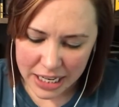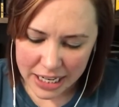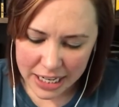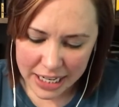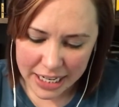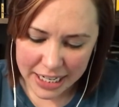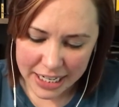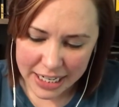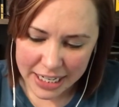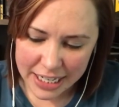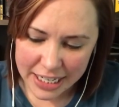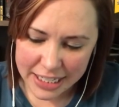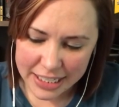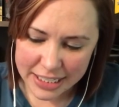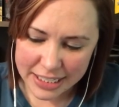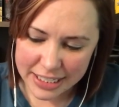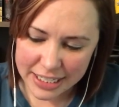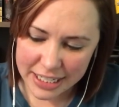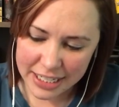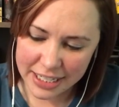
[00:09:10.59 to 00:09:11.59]

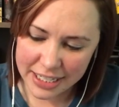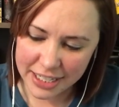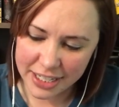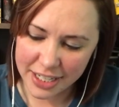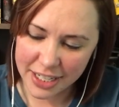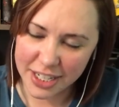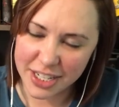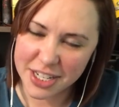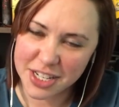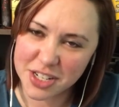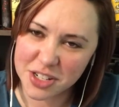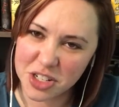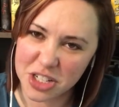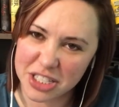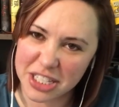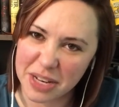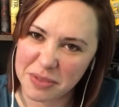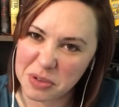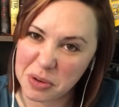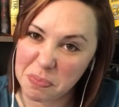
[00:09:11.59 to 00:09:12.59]
And
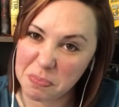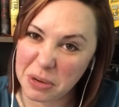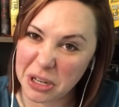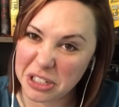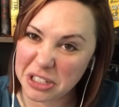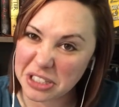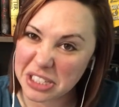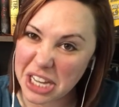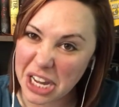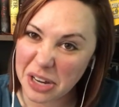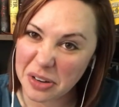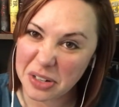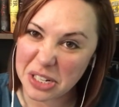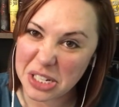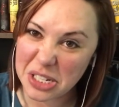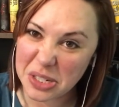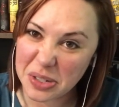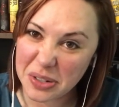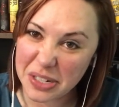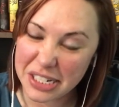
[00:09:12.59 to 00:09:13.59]
just have to buckle down and
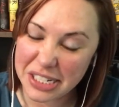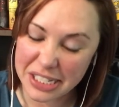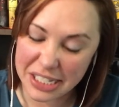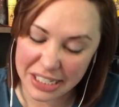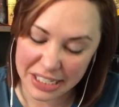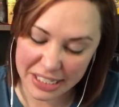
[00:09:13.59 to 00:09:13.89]
do it.